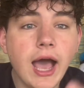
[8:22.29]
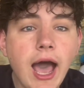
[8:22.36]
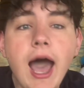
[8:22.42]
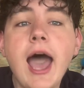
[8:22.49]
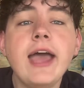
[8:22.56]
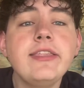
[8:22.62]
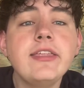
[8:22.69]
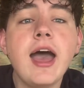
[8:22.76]

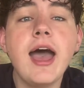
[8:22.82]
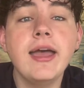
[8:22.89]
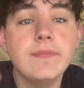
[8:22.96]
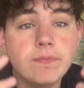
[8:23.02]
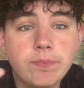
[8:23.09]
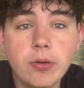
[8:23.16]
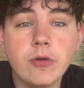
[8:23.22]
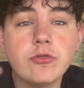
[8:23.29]
I
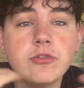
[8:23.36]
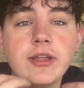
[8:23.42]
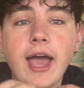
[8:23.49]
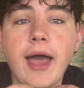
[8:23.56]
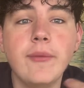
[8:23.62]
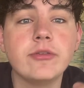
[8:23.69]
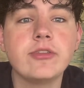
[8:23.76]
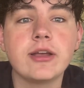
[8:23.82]
thought, personally,
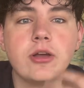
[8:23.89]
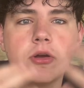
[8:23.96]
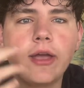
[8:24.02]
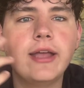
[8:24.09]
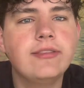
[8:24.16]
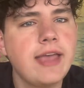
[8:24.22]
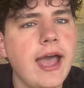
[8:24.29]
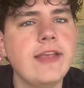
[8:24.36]
I was like,
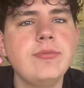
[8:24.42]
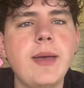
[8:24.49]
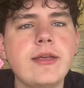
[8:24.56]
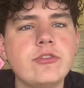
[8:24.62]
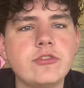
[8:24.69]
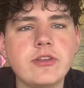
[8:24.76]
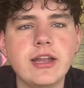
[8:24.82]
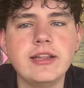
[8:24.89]
okay,
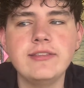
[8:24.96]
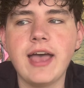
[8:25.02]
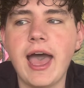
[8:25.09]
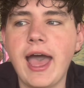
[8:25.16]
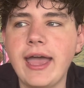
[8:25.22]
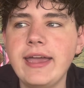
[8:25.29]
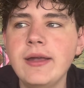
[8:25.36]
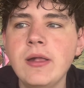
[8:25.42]
Taskmaster's going to
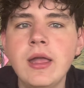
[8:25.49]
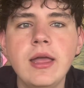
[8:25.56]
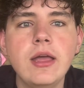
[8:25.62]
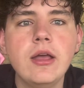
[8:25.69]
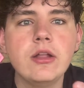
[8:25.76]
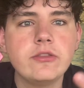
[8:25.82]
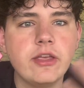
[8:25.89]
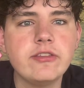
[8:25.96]
die
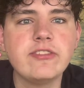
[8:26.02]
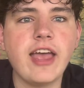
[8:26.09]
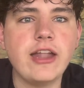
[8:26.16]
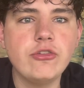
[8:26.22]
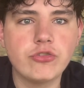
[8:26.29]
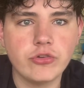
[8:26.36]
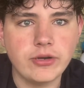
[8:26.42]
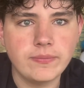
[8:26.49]
to
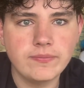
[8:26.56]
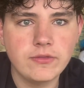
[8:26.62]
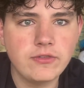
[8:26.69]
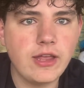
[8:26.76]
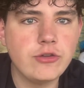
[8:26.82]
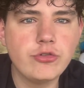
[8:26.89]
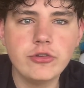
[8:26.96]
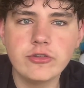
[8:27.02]
Sentry.
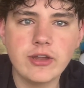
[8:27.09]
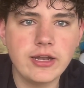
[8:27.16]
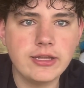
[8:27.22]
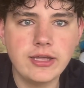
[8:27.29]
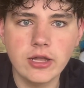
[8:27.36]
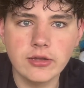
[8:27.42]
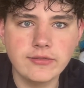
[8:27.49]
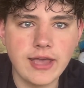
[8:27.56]
Sentry's going to
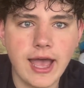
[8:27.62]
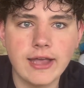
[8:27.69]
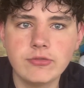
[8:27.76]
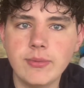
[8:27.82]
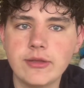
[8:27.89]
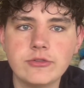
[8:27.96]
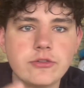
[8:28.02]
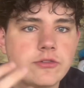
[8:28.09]
kill
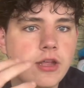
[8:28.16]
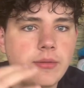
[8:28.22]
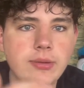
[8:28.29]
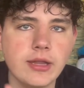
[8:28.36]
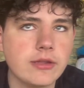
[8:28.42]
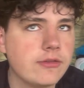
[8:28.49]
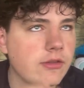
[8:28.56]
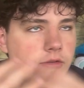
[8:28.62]
Taskmaster. It's going to be
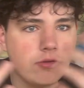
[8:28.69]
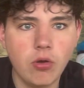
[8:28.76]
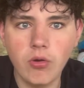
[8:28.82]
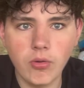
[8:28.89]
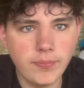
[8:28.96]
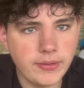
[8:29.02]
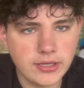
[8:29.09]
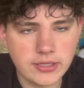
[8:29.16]
like this whole big